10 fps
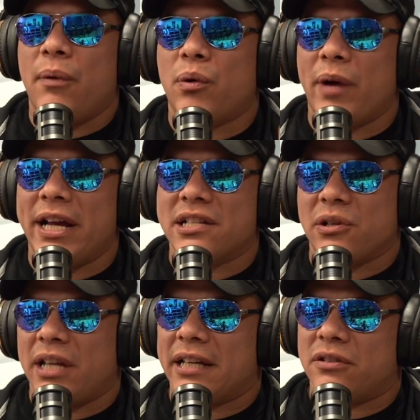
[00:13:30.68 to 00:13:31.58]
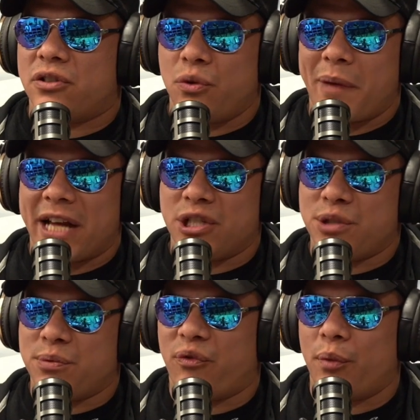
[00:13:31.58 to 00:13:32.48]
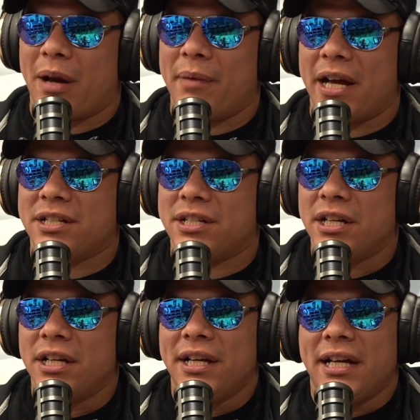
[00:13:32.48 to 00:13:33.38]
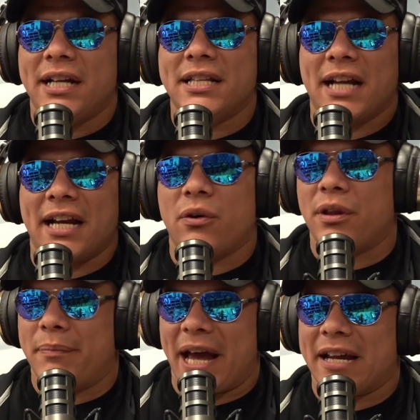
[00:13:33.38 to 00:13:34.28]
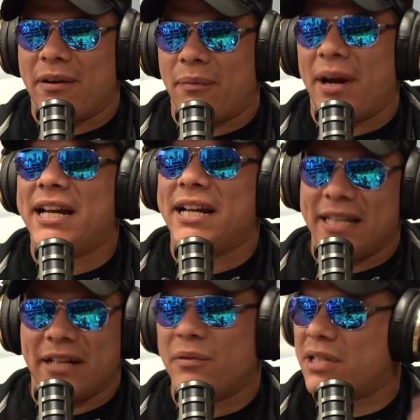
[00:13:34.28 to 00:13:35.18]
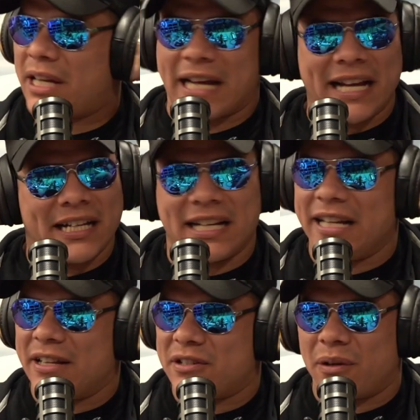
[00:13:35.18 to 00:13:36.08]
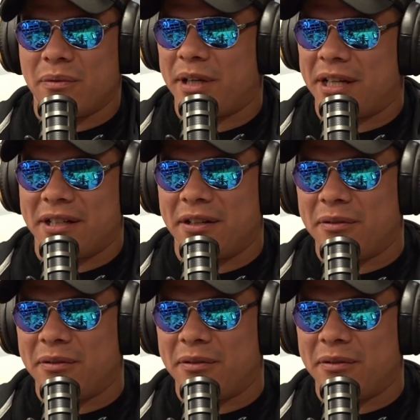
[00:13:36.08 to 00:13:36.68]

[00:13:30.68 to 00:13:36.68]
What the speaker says: I would wait until like 2 matches before my match, and then I'd go to the back, get ready, and then it was like, hey, you gotta get in the zone, man. You know.